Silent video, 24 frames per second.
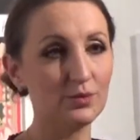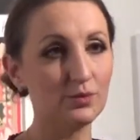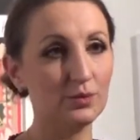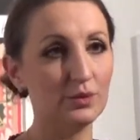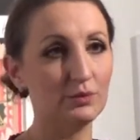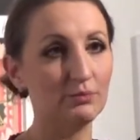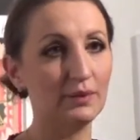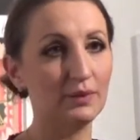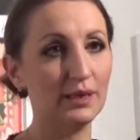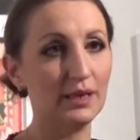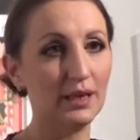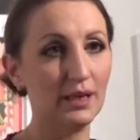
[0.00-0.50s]
with
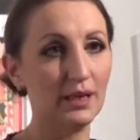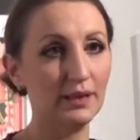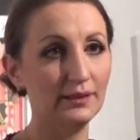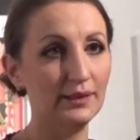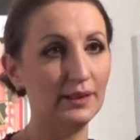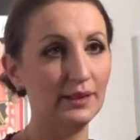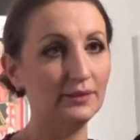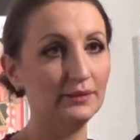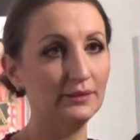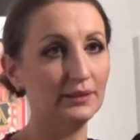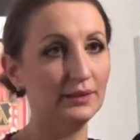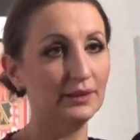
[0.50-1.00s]
my
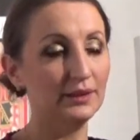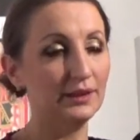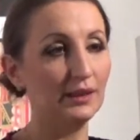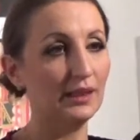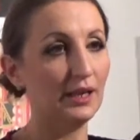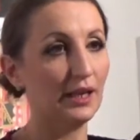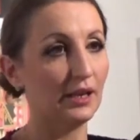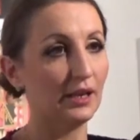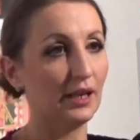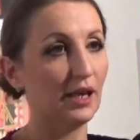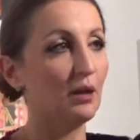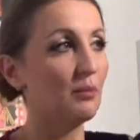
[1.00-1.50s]
identity,
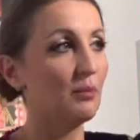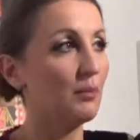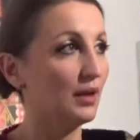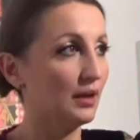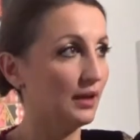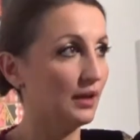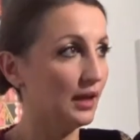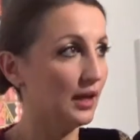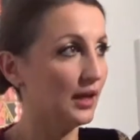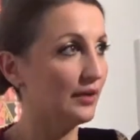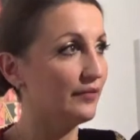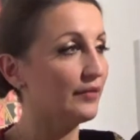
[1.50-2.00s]
and I'm
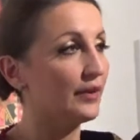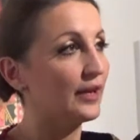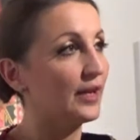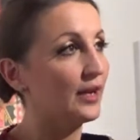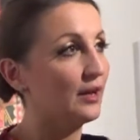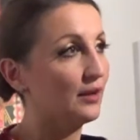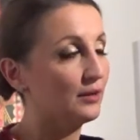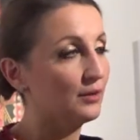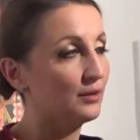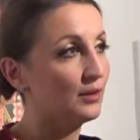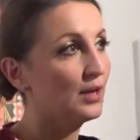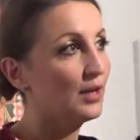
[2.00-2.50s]
alive, and
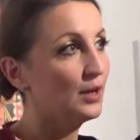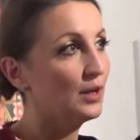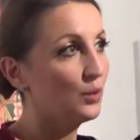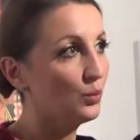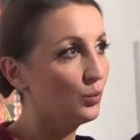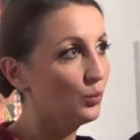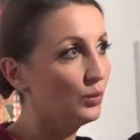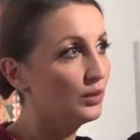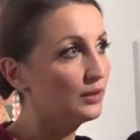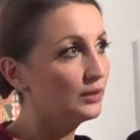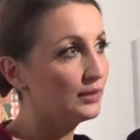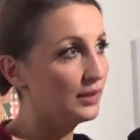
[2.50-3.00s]
I
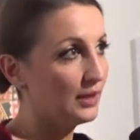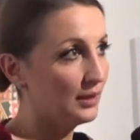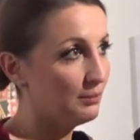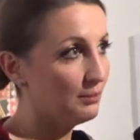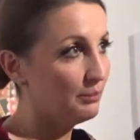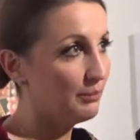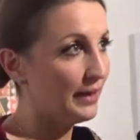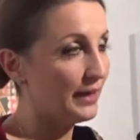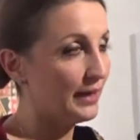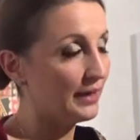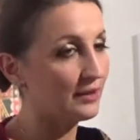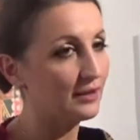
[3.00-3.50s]
will come
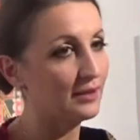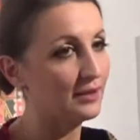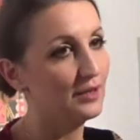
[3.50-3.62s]
back.